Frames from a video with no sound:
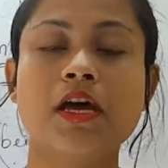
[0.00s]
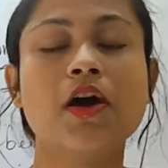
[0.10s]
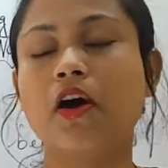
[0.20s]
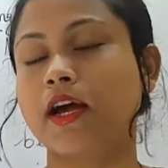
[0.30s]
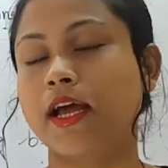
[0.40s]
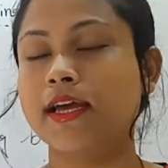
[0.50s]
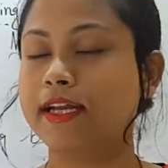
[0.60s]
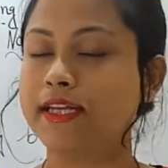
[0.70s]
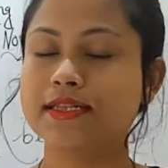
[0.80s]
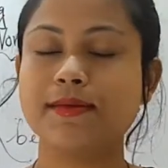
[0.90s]
Okay, it
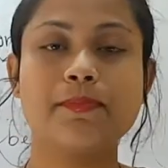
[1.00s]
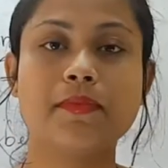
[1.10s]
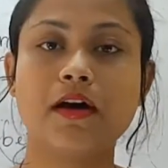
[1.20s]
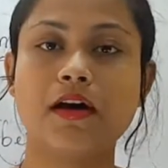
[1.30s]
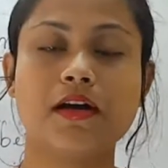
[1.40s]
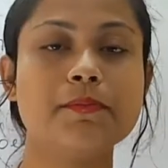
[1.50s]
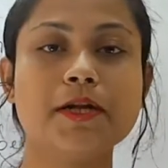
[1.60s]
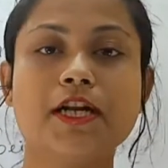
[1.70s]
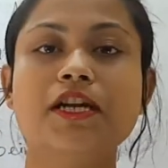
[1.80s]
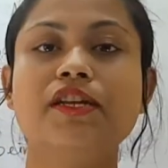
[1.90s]
is a
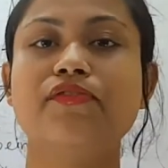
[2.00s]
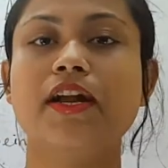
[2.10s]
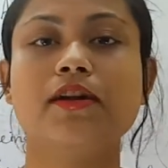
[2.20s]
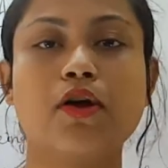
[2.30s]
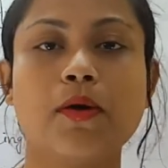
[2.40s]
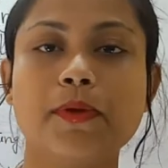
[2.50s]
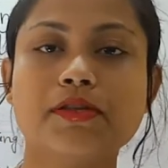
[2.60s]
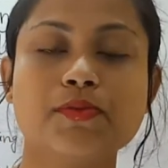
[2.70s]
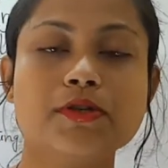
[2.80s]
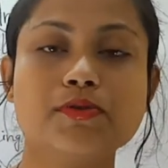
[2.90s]
completely different topics
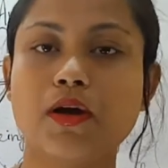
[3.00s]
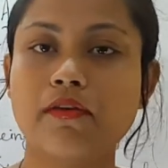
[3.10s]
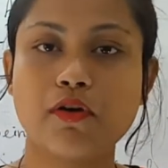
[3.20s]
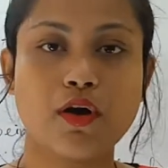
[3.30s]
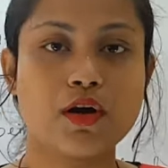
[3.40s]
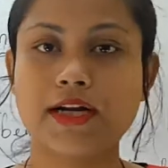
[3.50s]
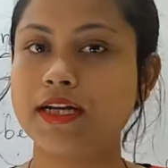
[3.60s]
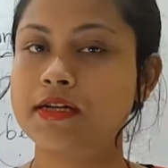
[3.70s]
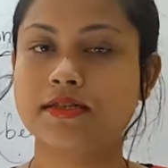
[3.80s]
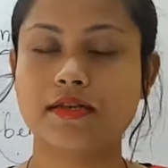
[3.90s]
which we have already
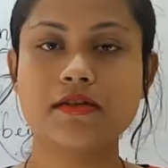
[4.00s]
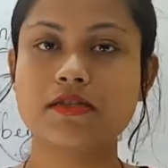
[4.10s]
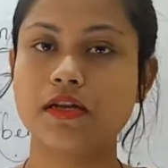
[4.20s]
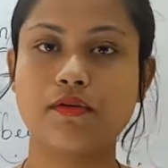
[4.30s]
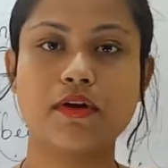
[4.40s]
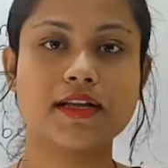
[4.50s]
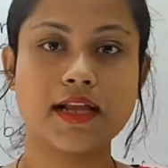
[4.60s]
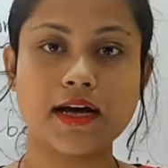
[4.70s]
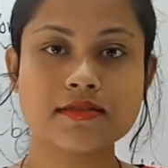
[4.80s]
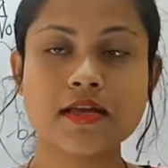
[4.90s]
discussed in our
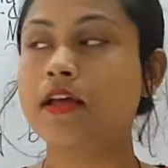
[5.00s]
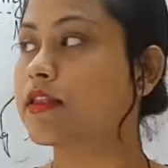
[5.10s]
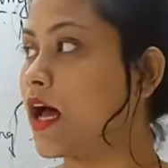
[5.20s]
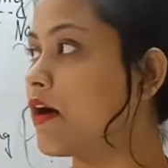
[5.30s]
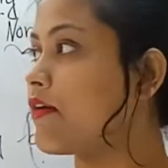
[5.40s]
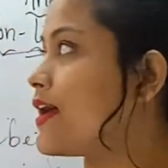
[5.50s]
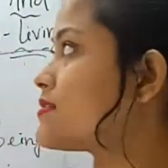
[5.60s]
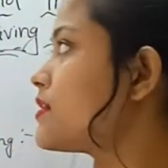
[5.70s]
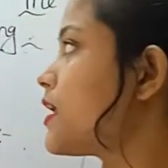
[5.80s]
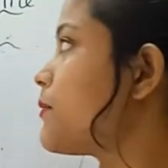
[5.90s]
class. Now as
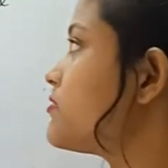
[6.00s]
the name of the